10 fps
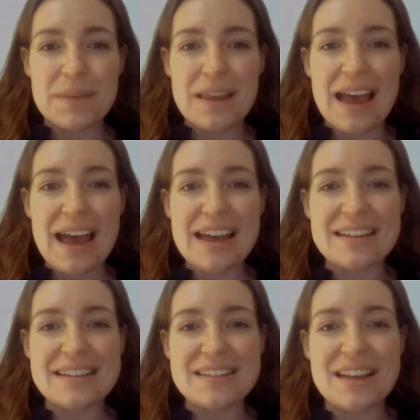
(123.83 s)

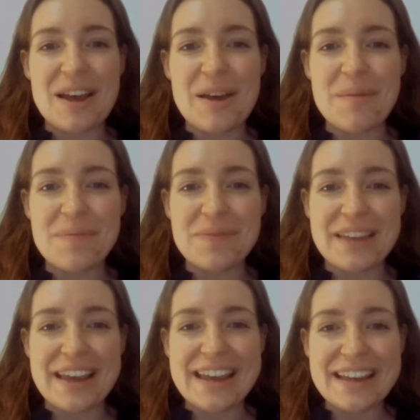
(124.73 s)
And um,
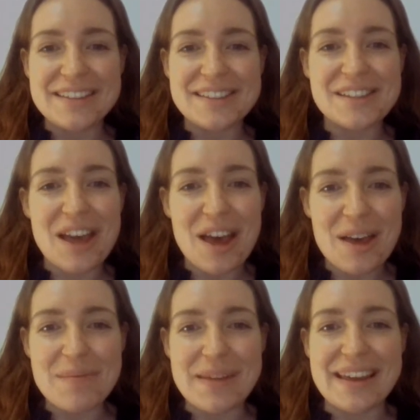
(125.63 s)
he is
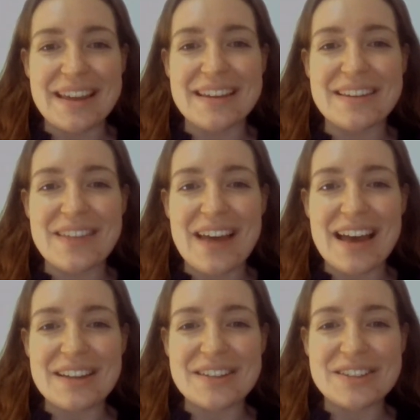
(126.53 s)
determined
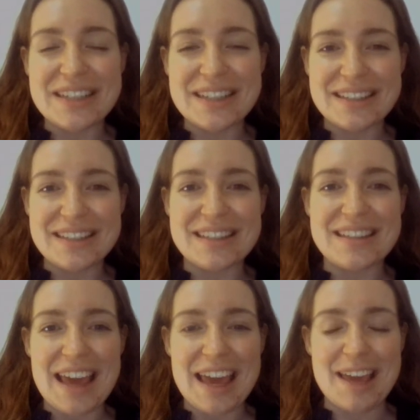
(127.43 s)
that Jesus'
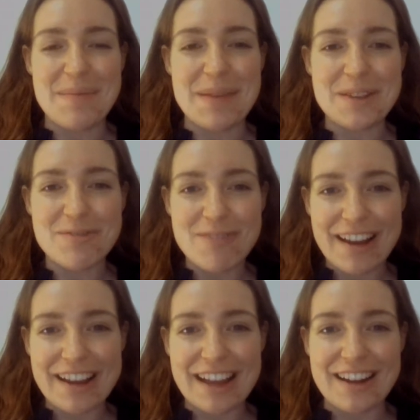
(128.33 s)
name is
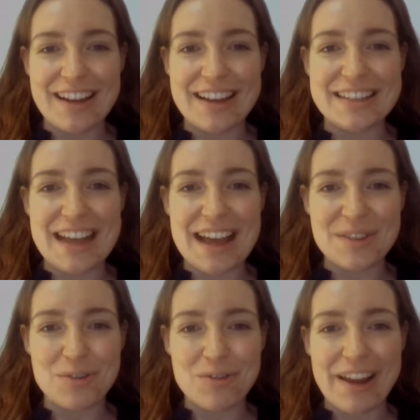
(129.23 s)
recognized
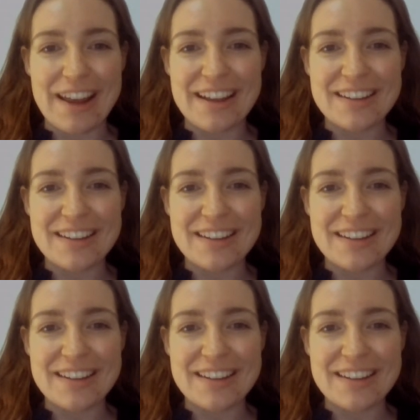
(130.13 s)
as great.